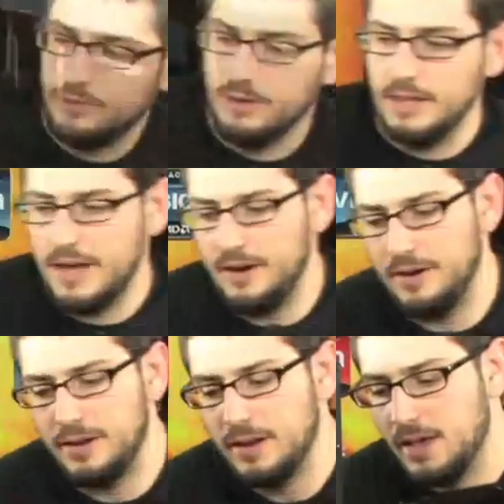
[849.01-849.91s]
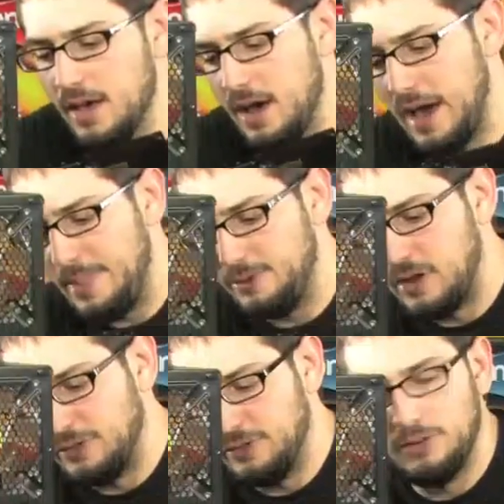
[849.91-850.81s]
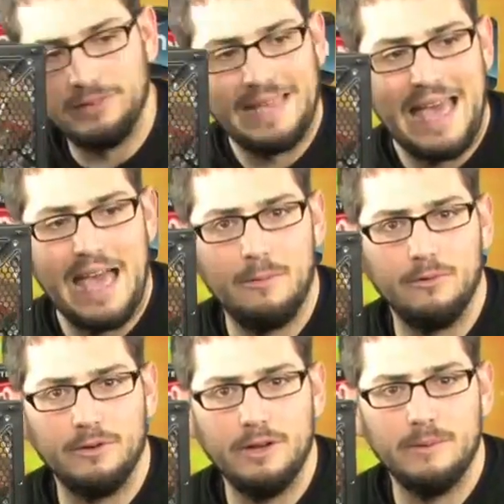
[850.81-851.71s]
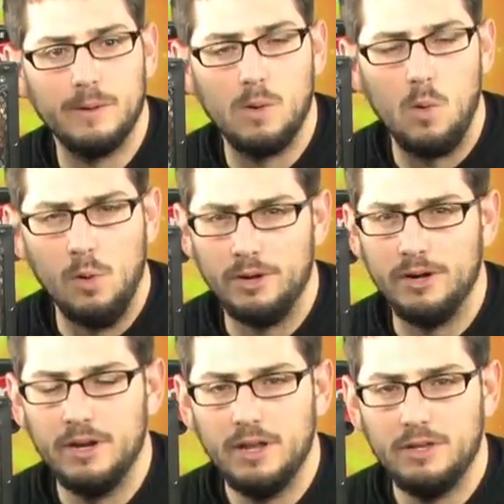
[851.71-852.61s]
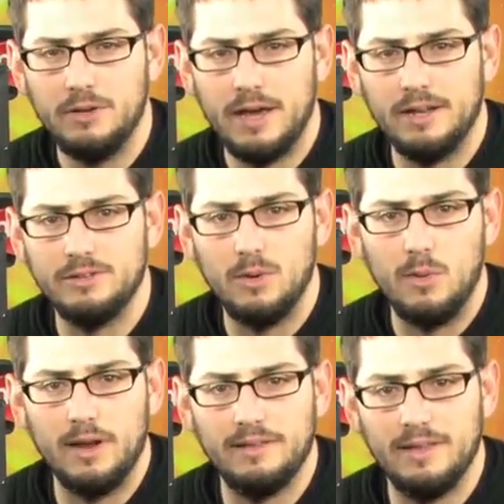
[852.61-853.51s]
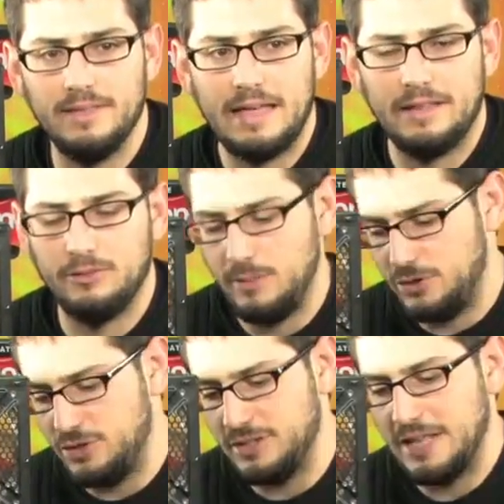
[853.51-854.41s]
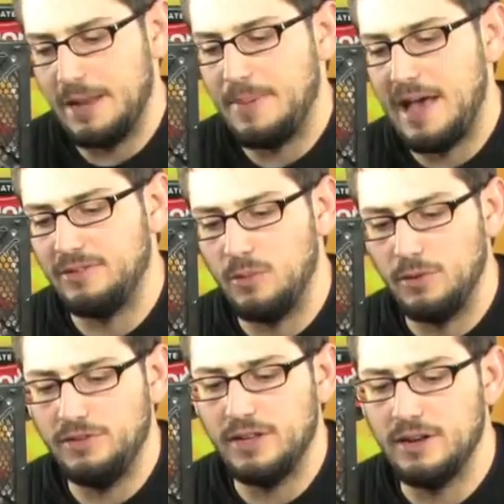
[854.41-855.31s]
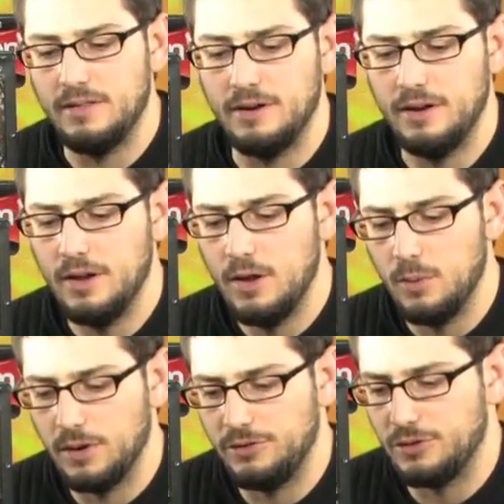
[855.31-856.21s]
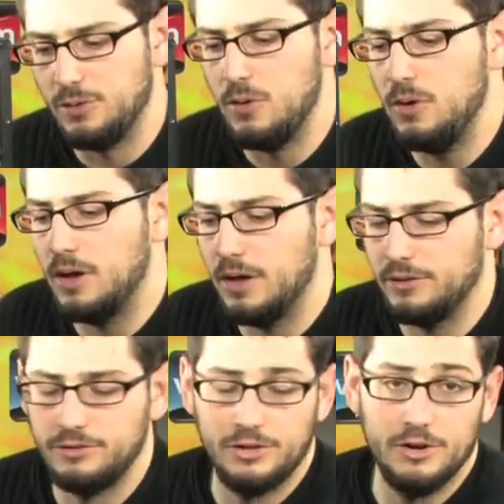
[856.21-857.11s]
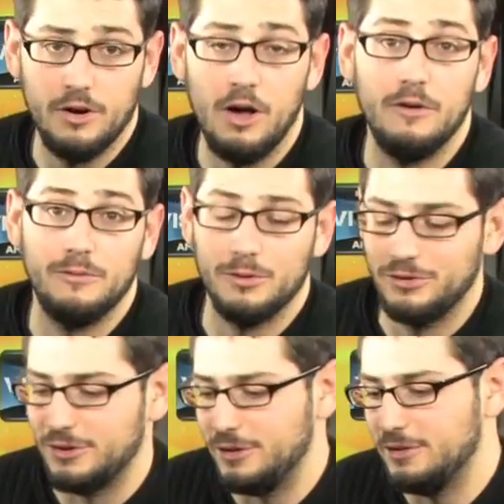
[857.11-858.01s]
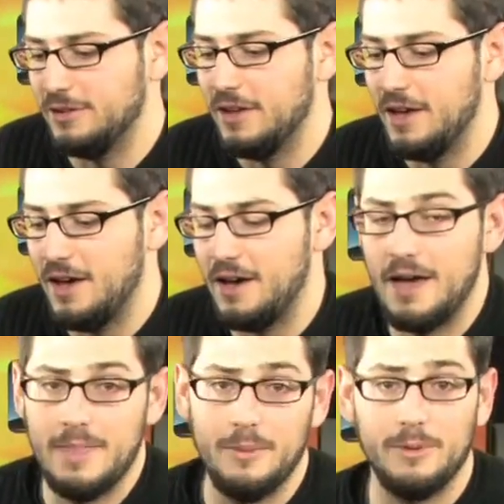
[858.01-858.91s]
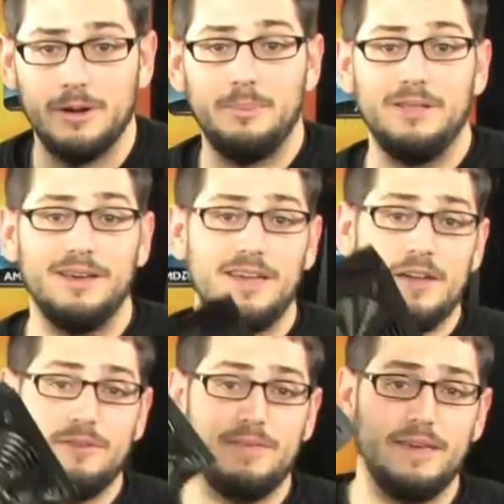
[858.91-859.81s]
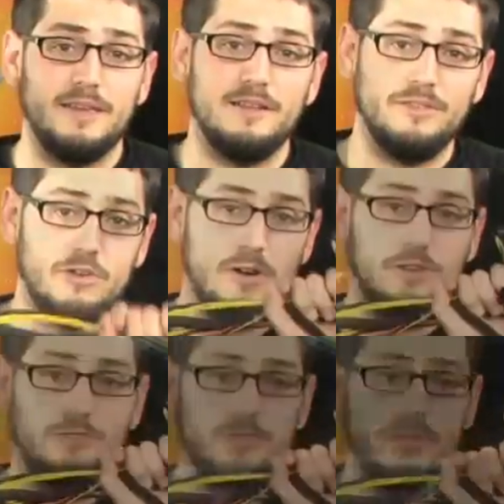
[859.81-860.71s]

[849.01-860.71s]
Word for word: it's going to let air in. Uh, and there's also this little tab over here in the corner. You kind of don't want it to hit that, so make sure you slide past it. Once you get it in there, we're going to uh, secure all four screws, uh, and then we're going to plug everything in on this harness to